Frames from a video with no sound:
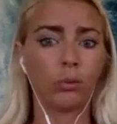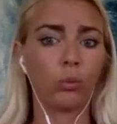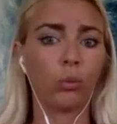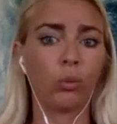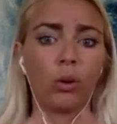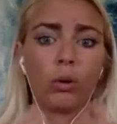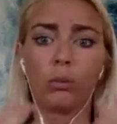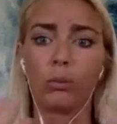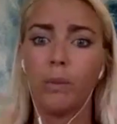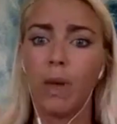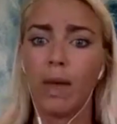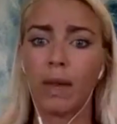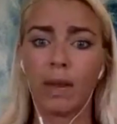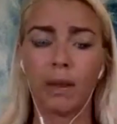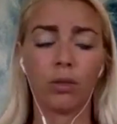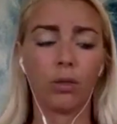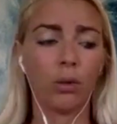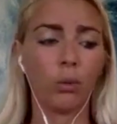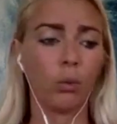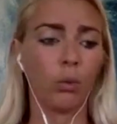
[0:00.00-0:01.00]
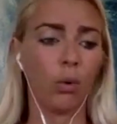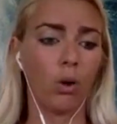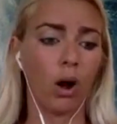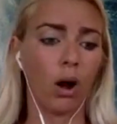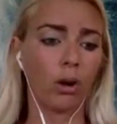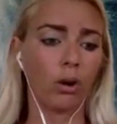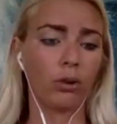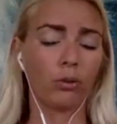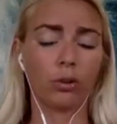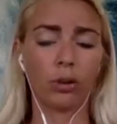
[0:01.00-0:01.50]
We're making the
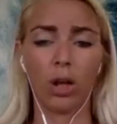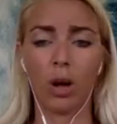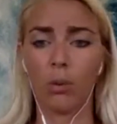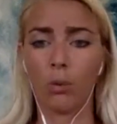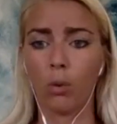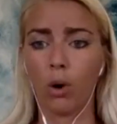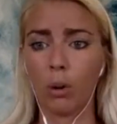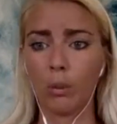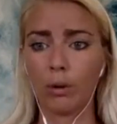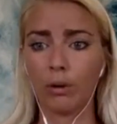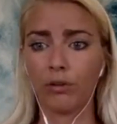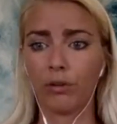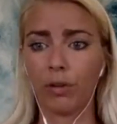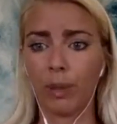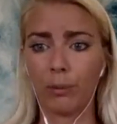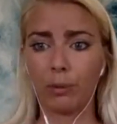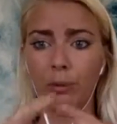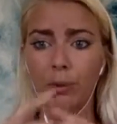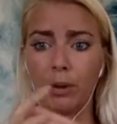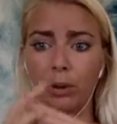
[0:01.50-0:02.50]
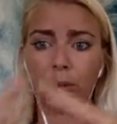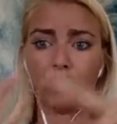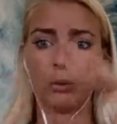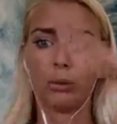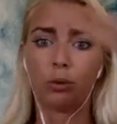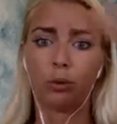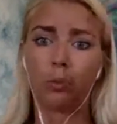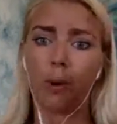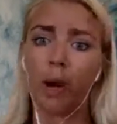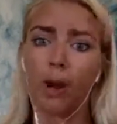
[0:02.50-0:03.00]
waters a lot warmer for them to be able to
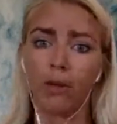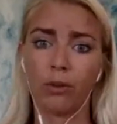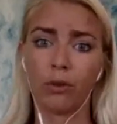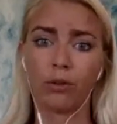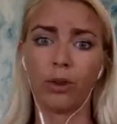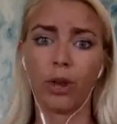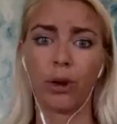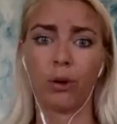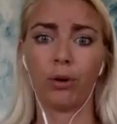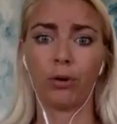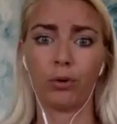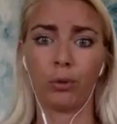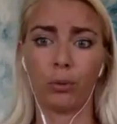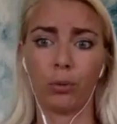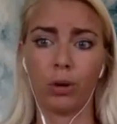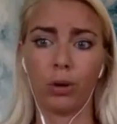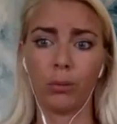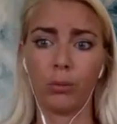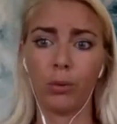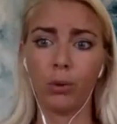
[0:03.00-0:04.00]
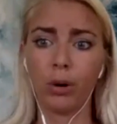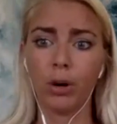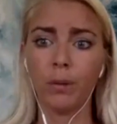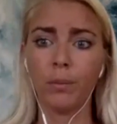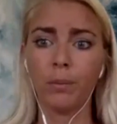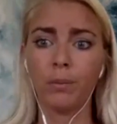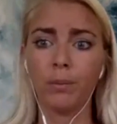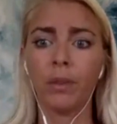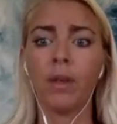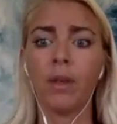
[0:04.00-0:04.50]
expand their territory
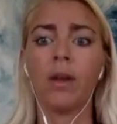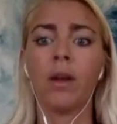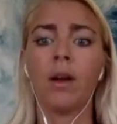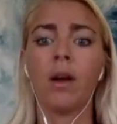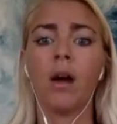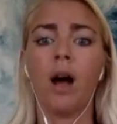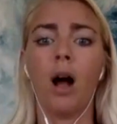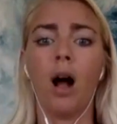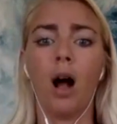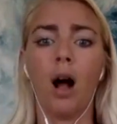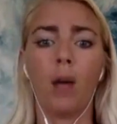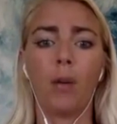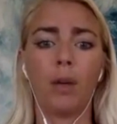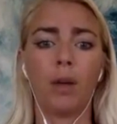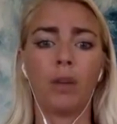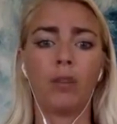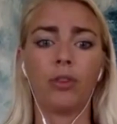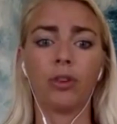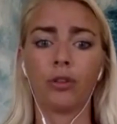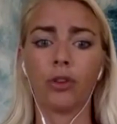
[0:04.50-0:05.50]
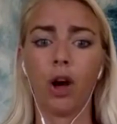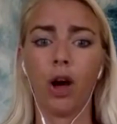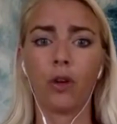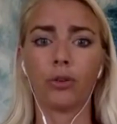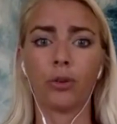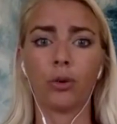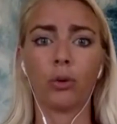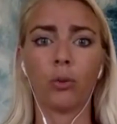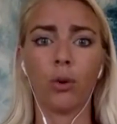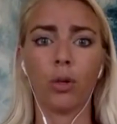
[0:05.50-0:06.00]
more. And just
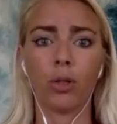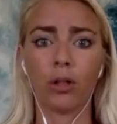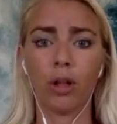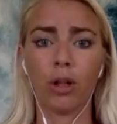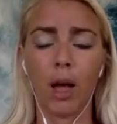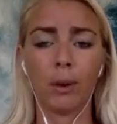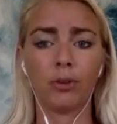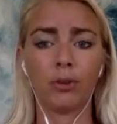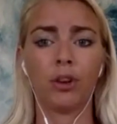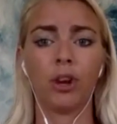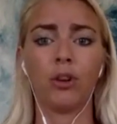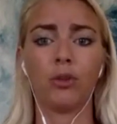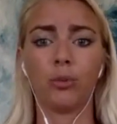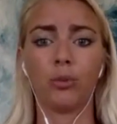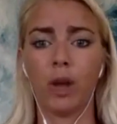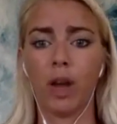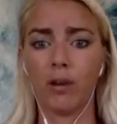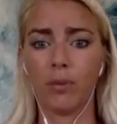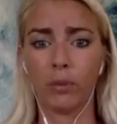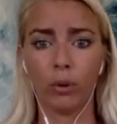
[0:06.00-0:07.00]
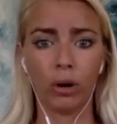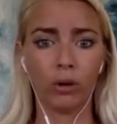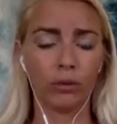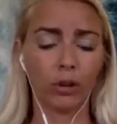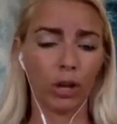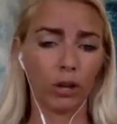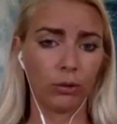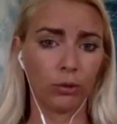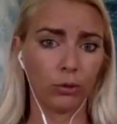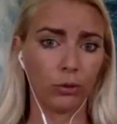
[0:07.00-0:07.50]
also with climate change, we have more
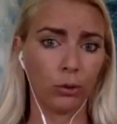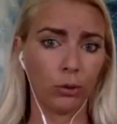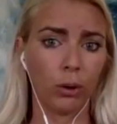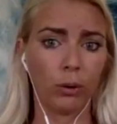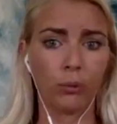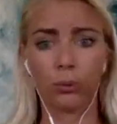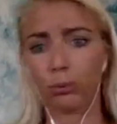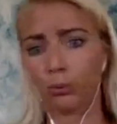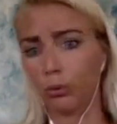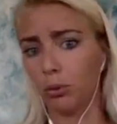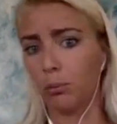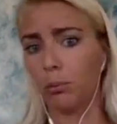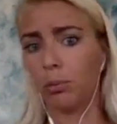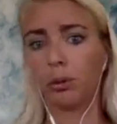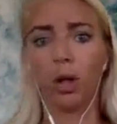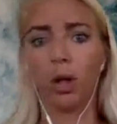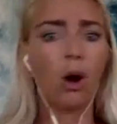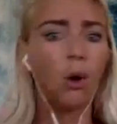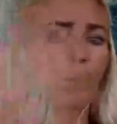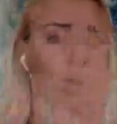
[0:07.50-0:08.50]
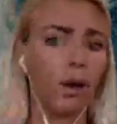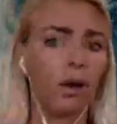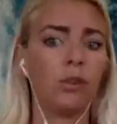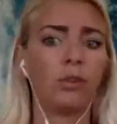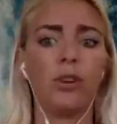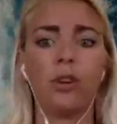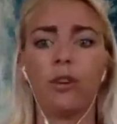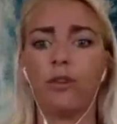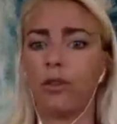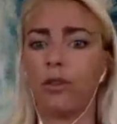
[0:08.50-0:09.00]
intense storms, which will blow in
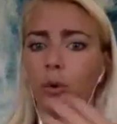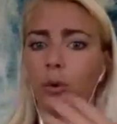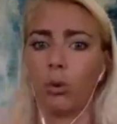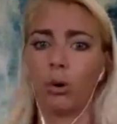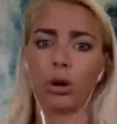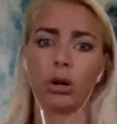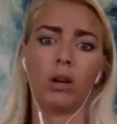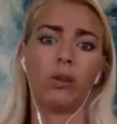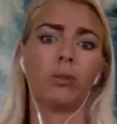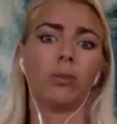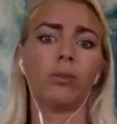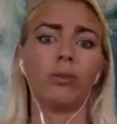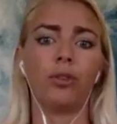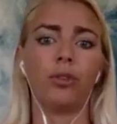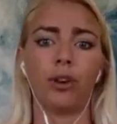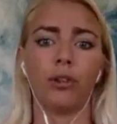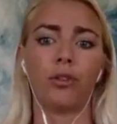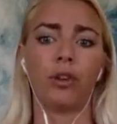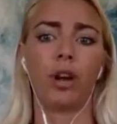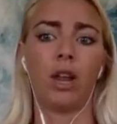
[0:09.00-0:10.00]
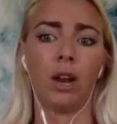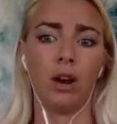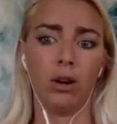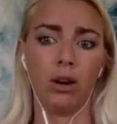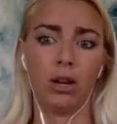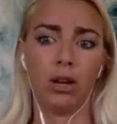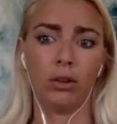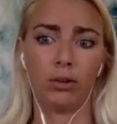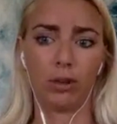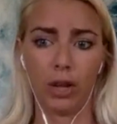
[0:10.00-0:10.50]
different organisms to different
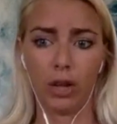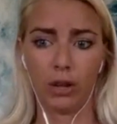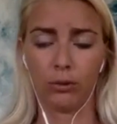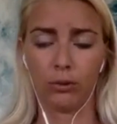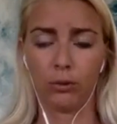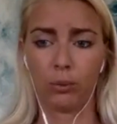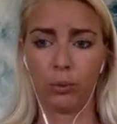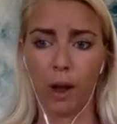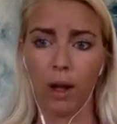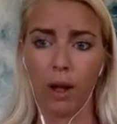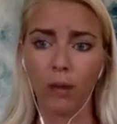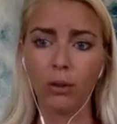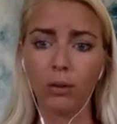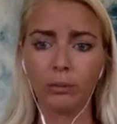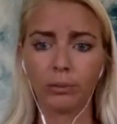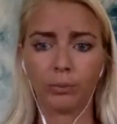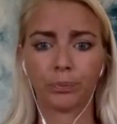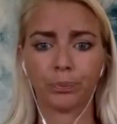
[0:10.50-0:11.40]
areas as well.